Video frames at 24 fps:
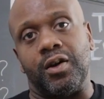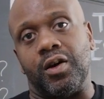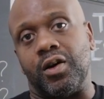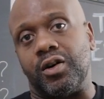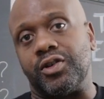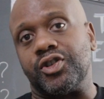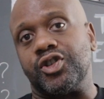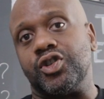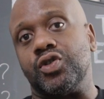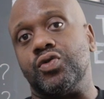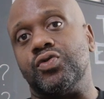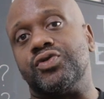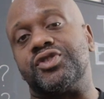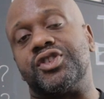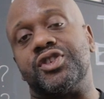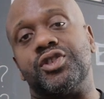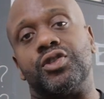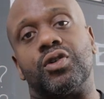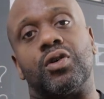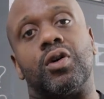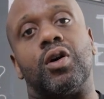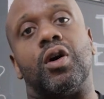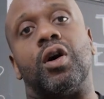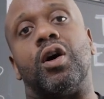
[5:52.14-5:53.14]
Using
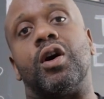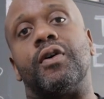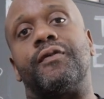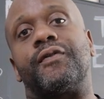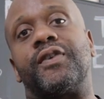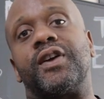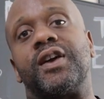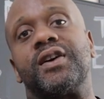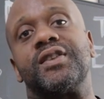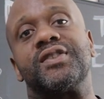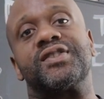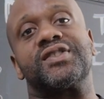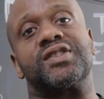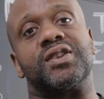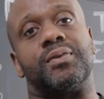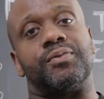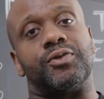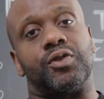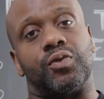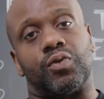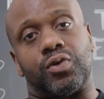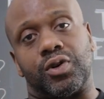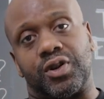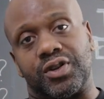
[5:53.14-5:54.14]
your offhand is
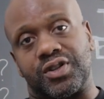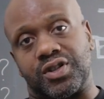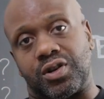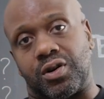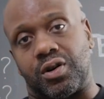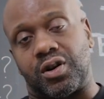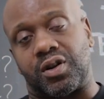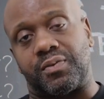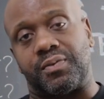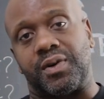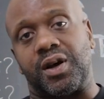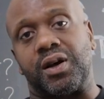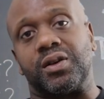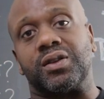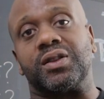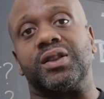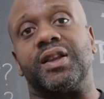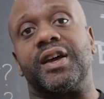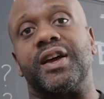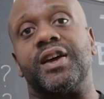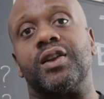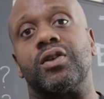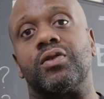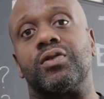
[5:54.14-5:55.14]
something that we're going to talk about
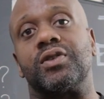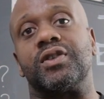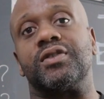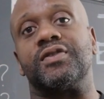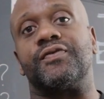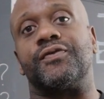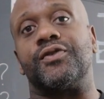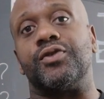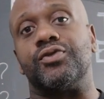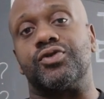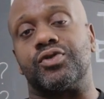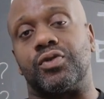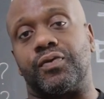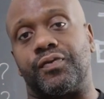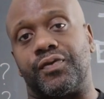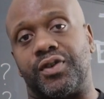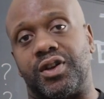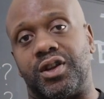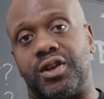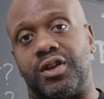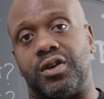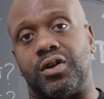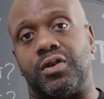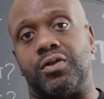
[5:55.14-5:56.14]
later in a future
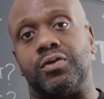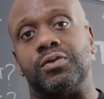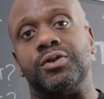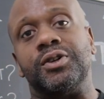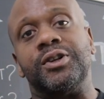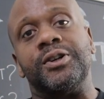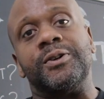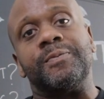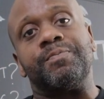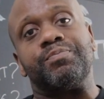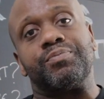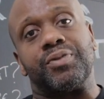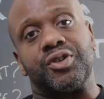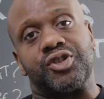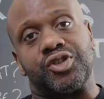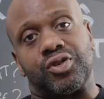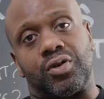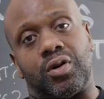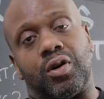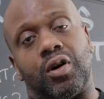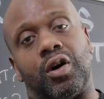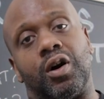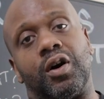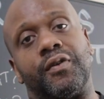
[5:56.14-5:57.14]
video, but
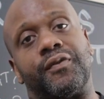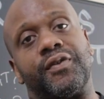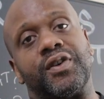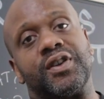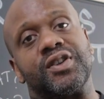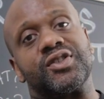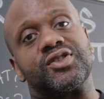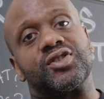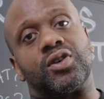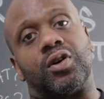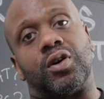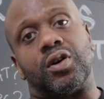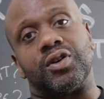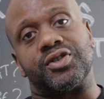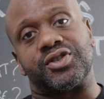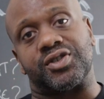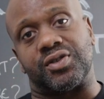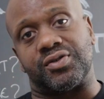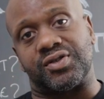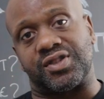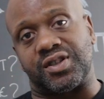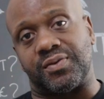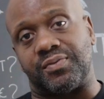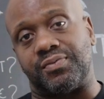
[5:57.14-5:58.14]
your offhand is
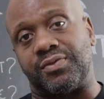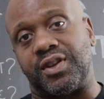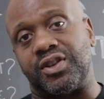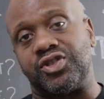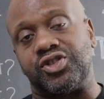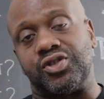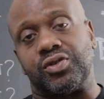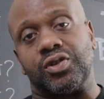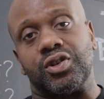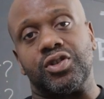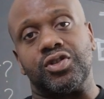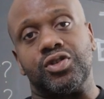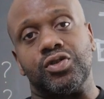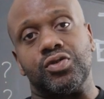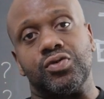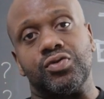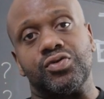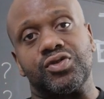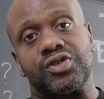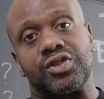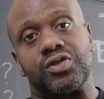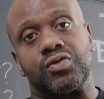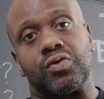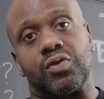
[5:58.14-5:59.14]
also something that you can
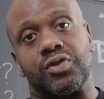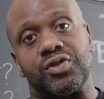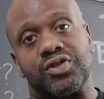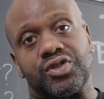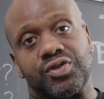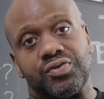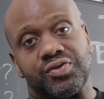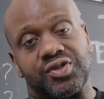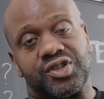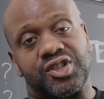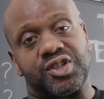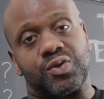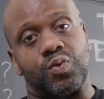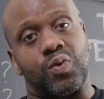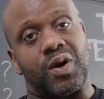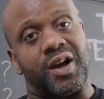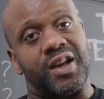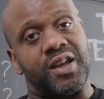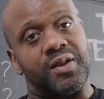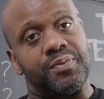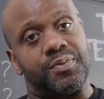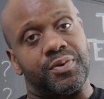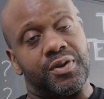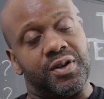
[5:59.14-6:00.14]
use in order to
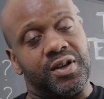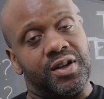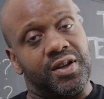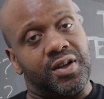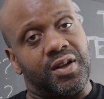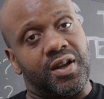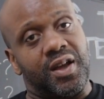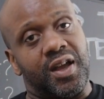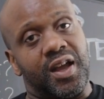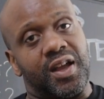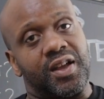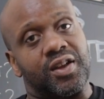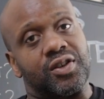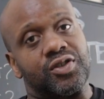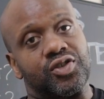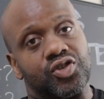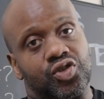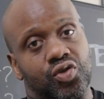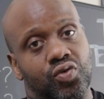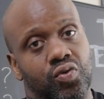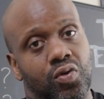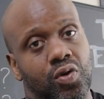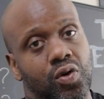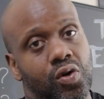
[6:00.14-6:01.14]
swipe and
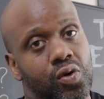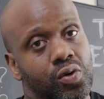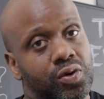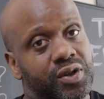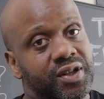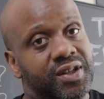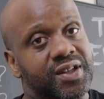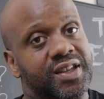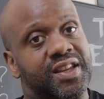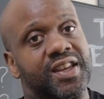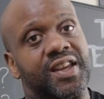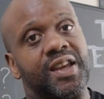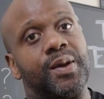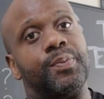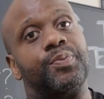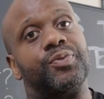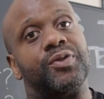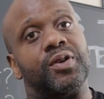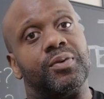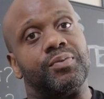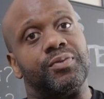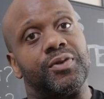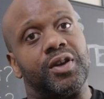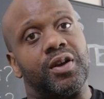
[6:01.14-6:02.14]
control and keep
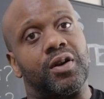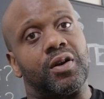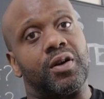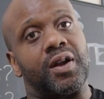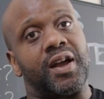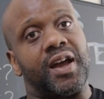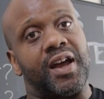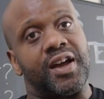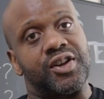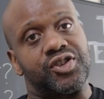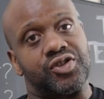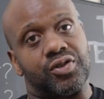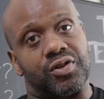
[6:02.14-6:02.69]
them there as you're